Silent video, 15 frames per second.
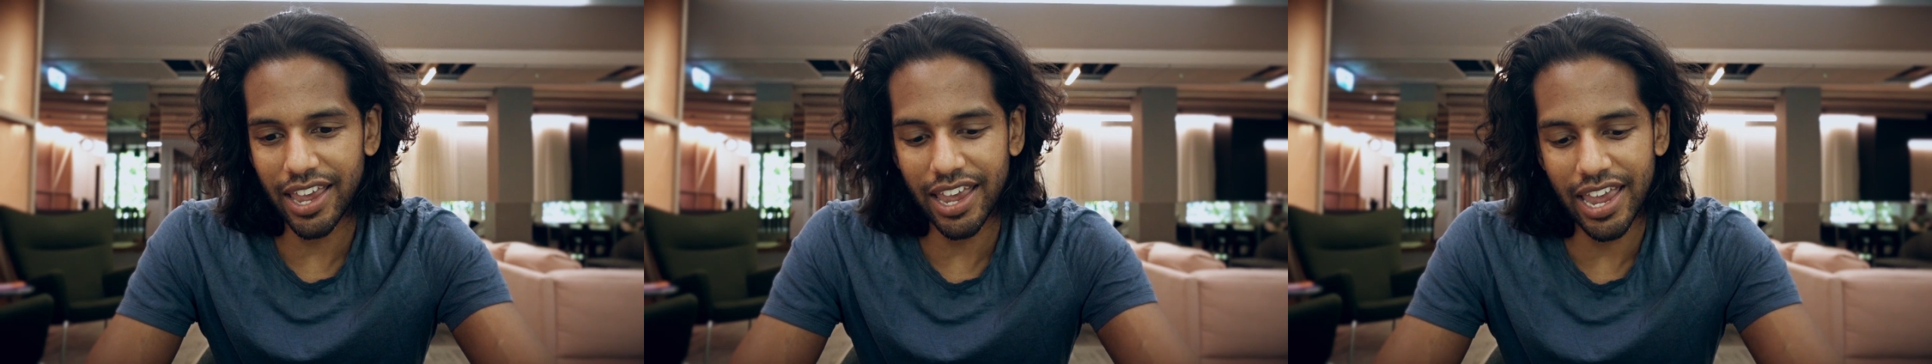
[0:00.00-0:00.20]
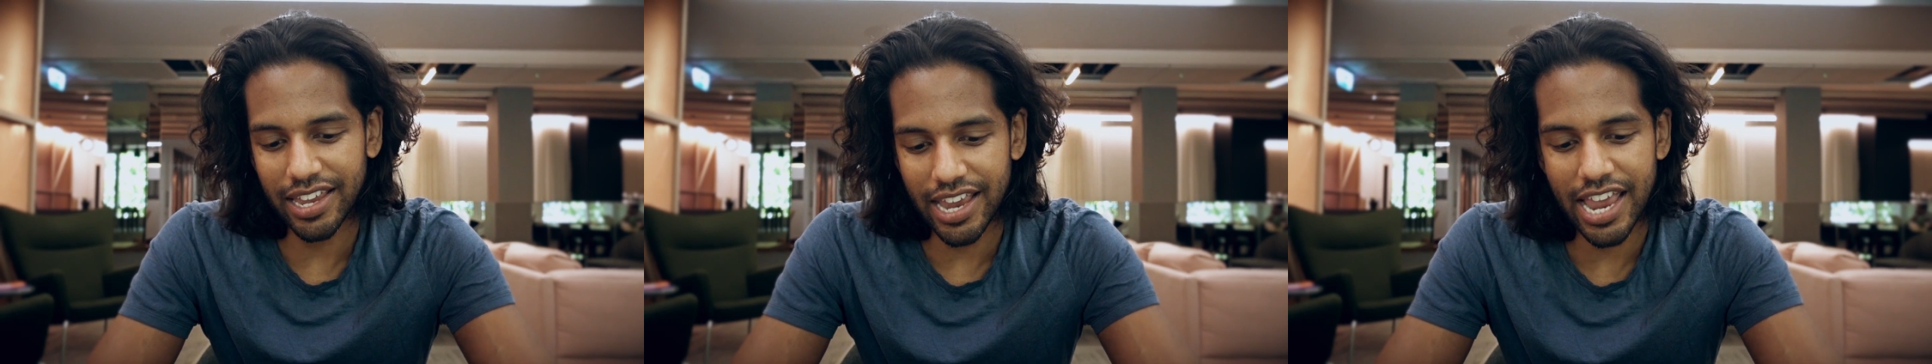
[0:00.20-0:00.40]

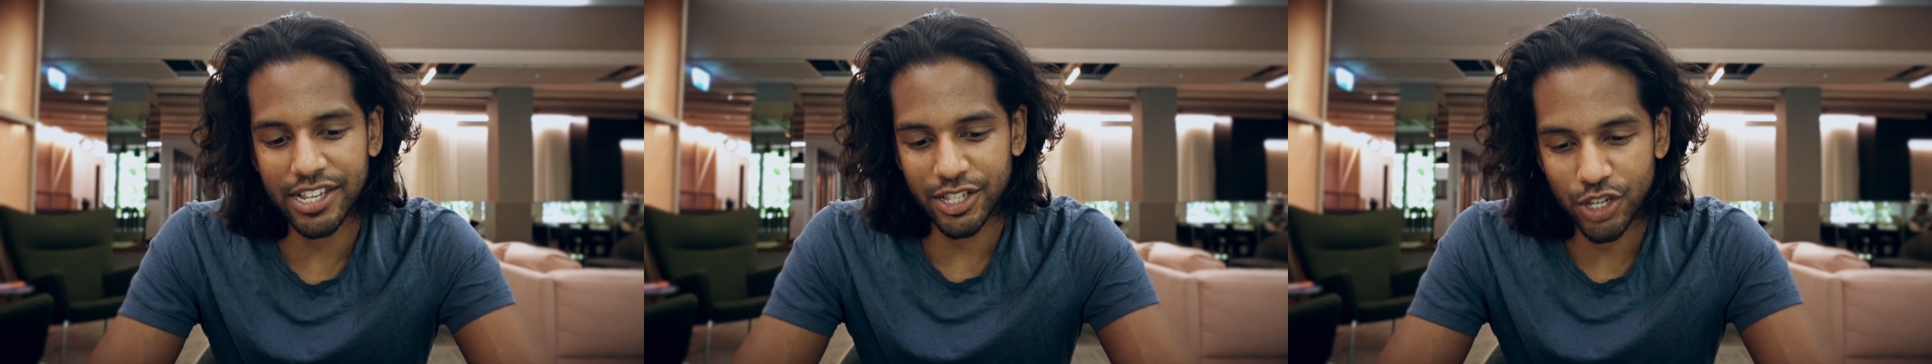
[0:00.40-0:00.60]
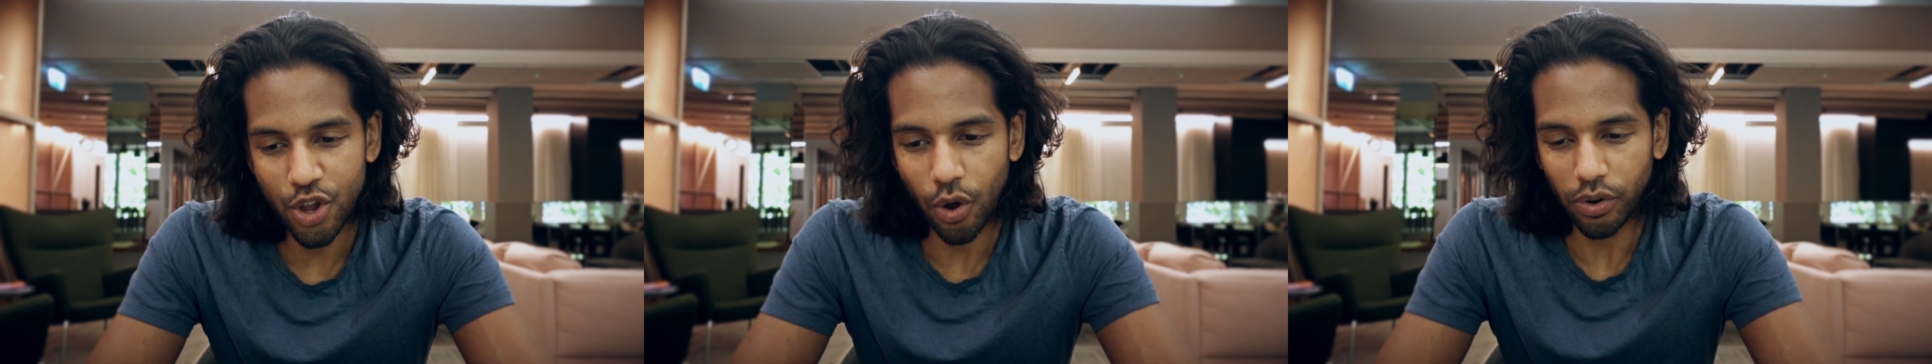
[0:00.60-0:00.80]

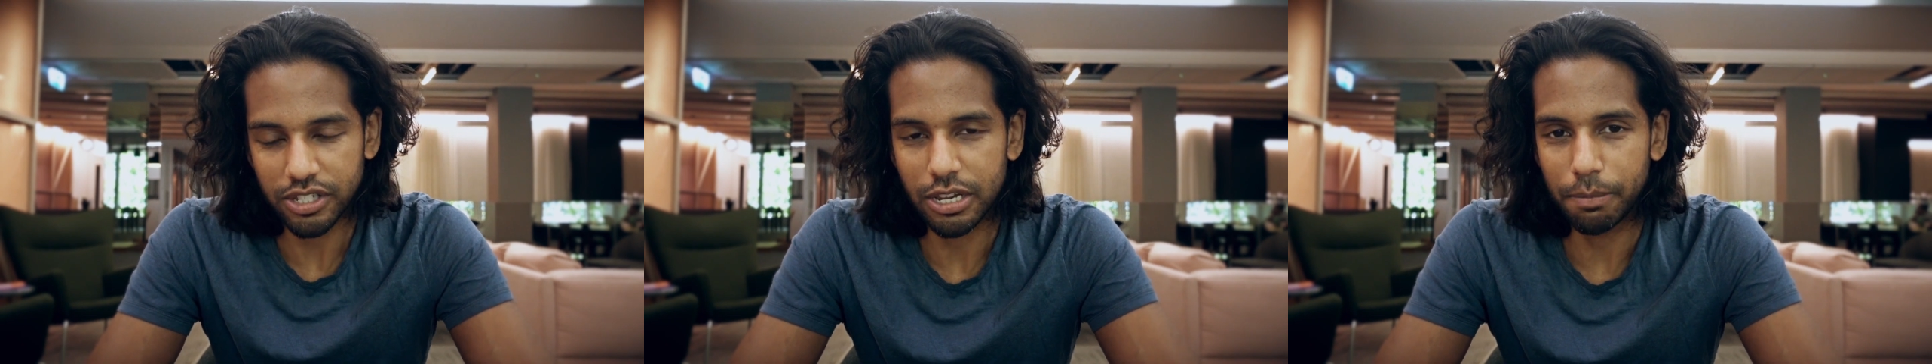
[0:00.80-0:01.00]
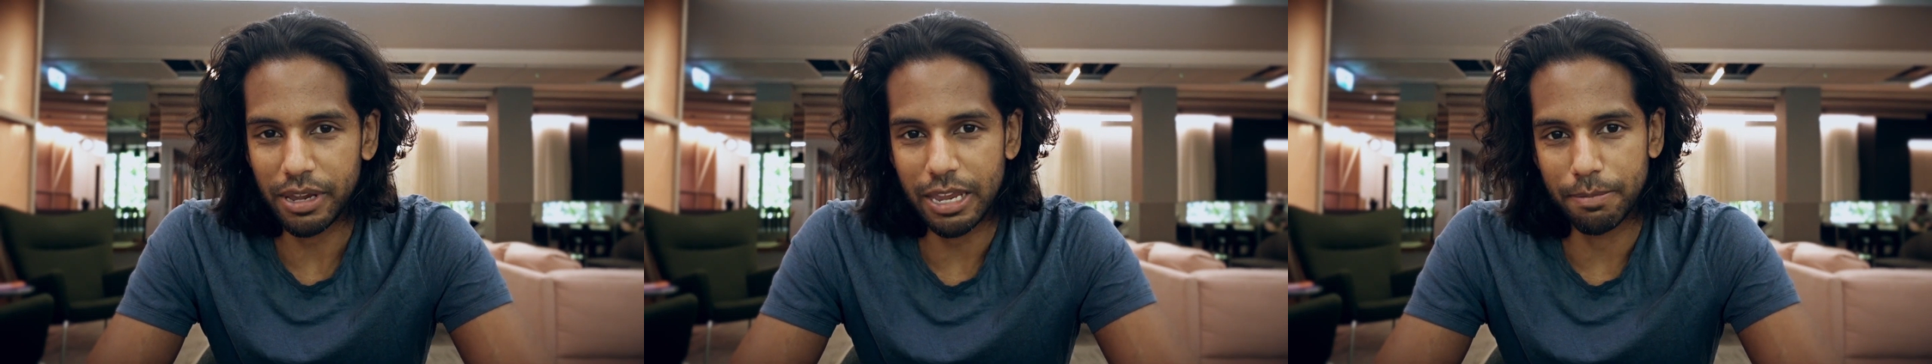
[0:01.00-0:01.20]
it's got
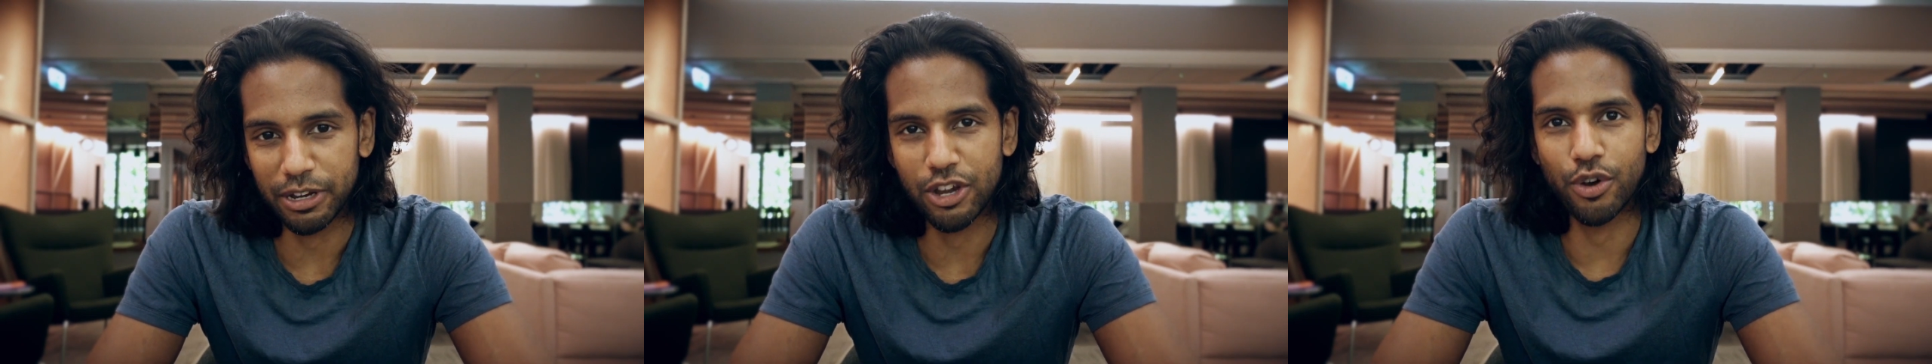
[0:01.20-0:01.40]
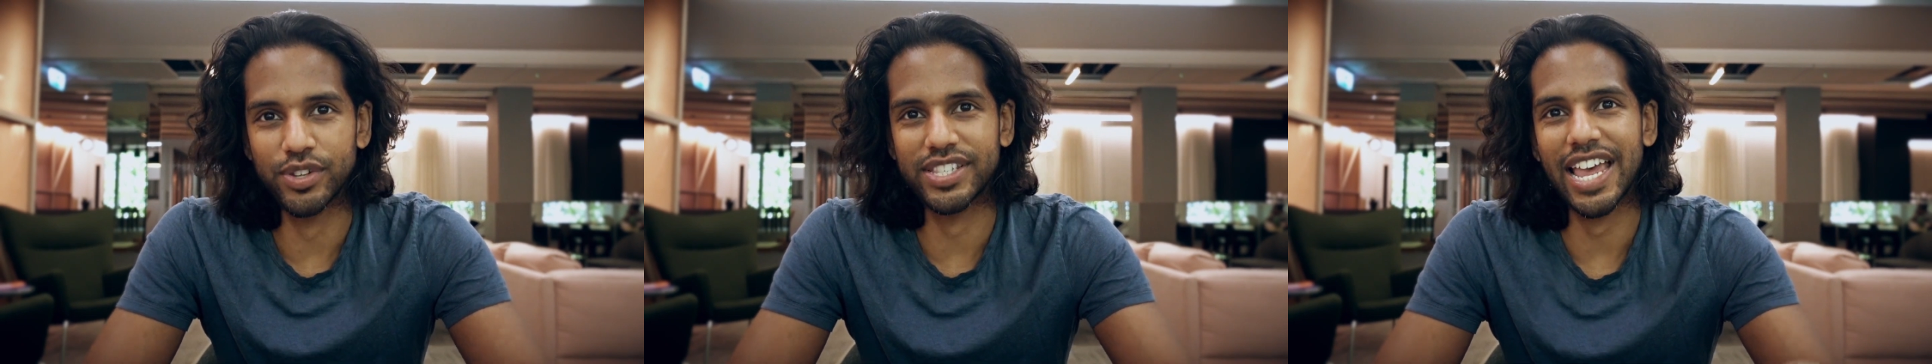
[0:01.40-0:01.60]
to be
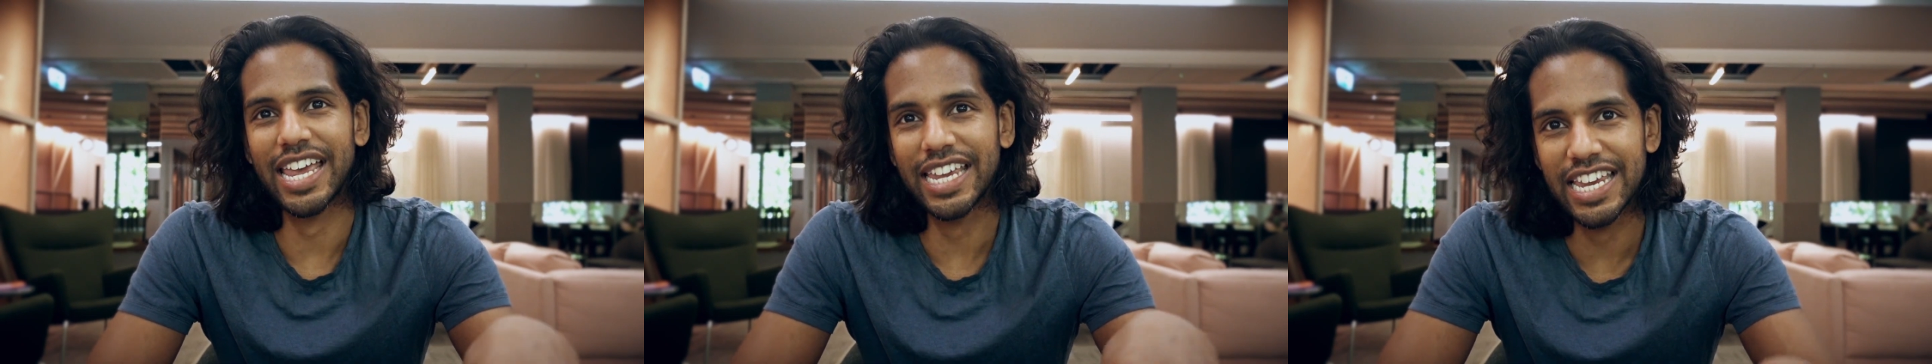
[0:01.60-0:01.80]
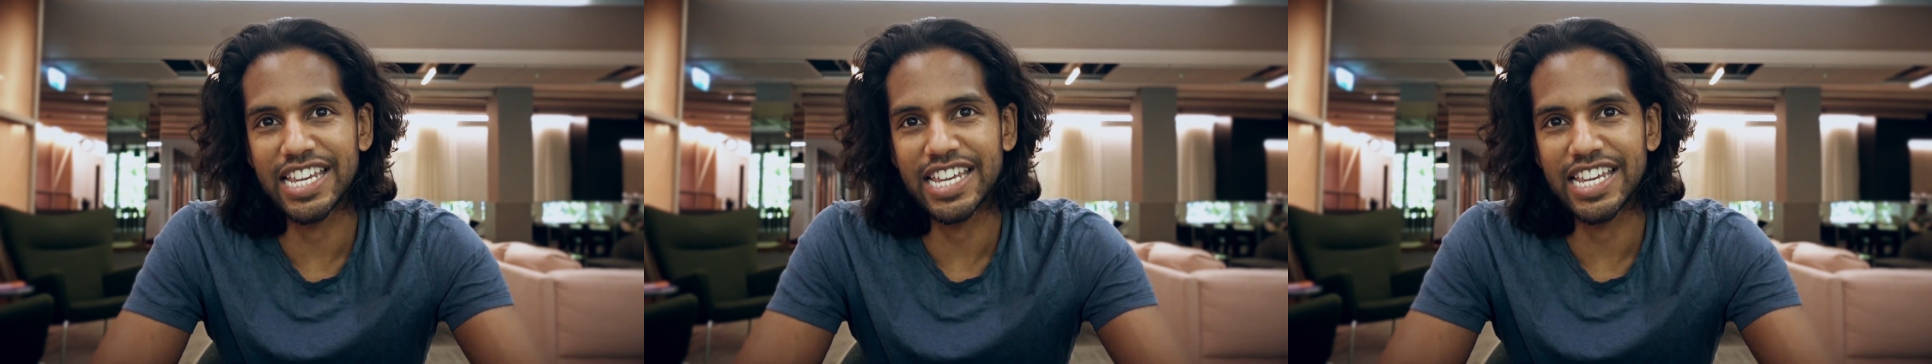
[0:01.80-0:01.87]
because there